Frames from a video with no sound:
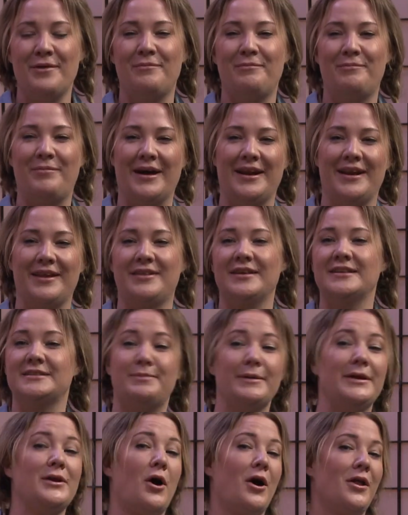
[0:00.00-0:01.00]
But there's
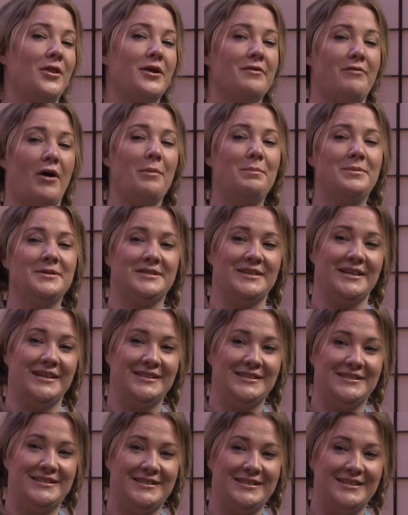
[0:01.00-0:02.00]
been a lot of
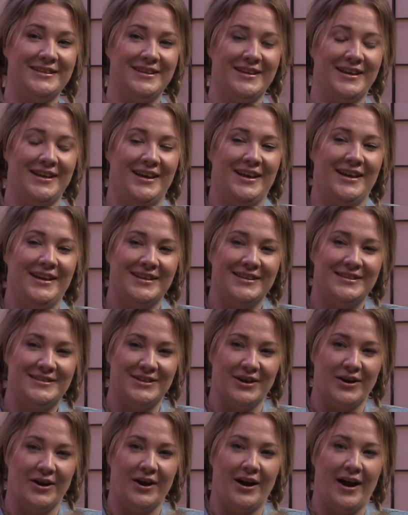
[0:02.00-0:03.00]
opposites.
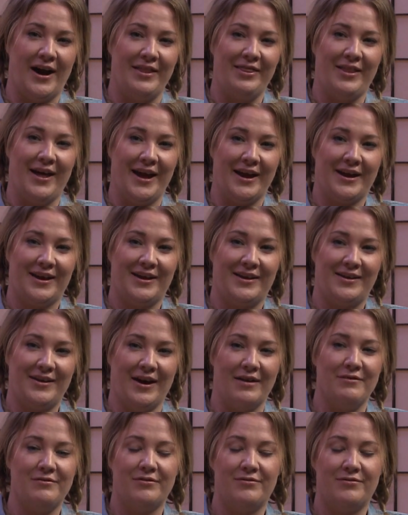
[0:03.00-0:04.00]
So
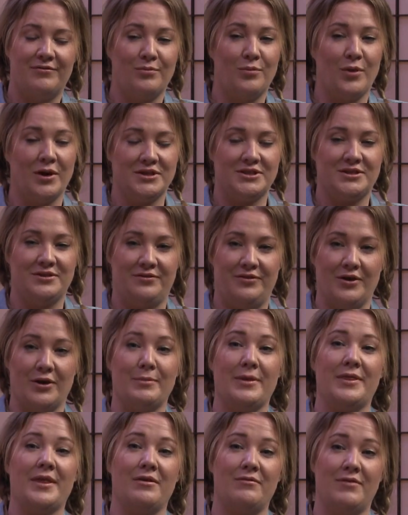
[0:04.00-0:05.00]
I've watched a
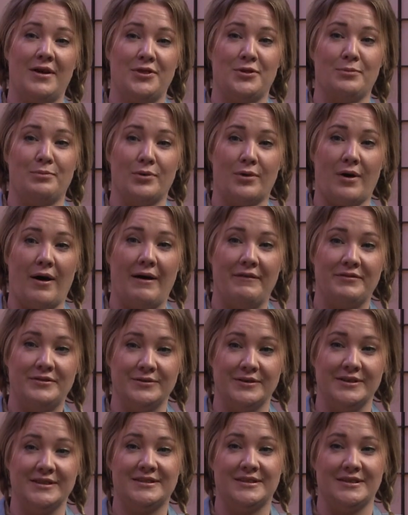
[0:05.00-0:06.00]
film and then read the book
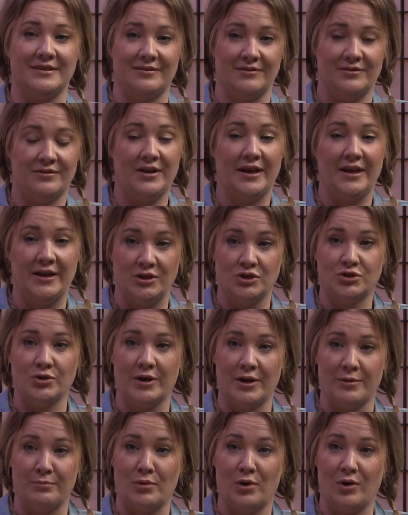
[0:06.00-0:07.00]
afterwards and
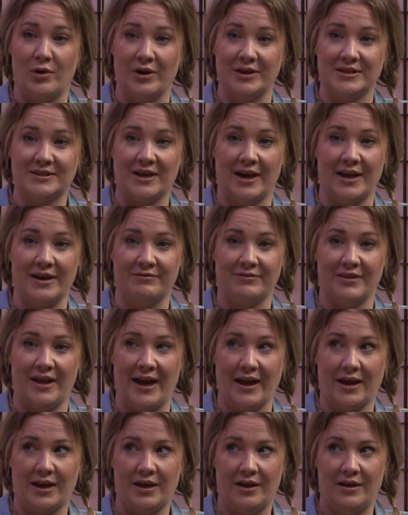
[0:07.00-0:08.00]
enjoyed it more. It's kind of
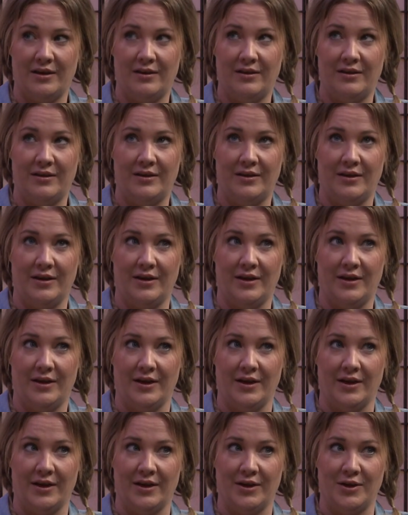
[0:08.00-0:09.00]
like
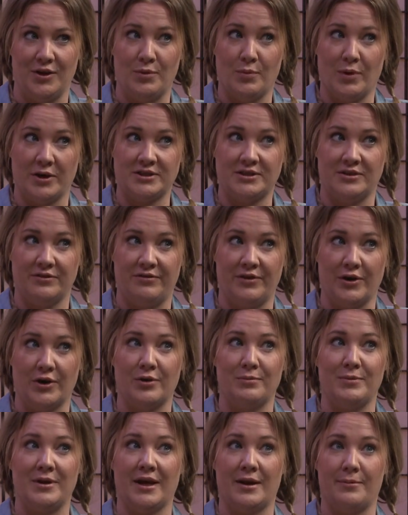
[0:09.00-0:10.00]
you watch the
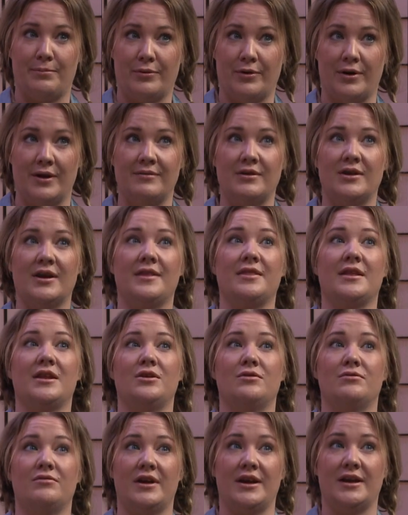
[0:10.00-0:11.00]
film, you get a preview, and then
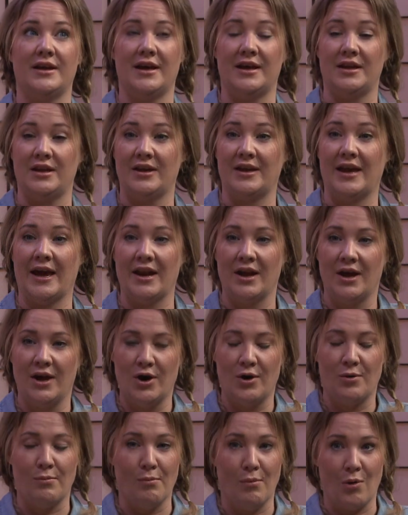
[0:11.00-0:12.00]
you read it and you get
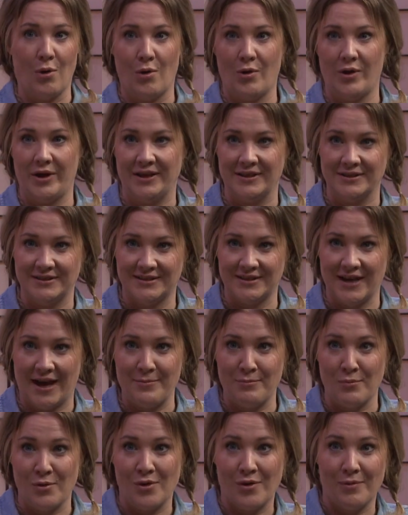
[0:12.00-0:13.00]
more
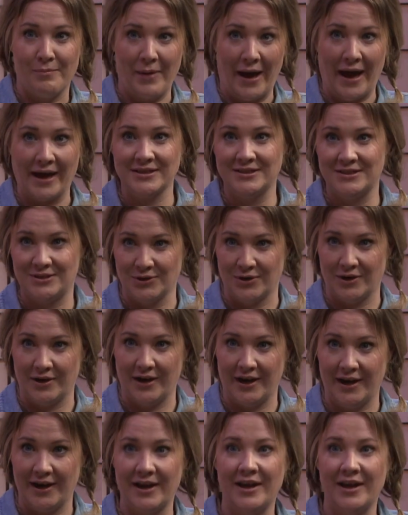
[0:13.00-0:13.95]
insight, more backstory.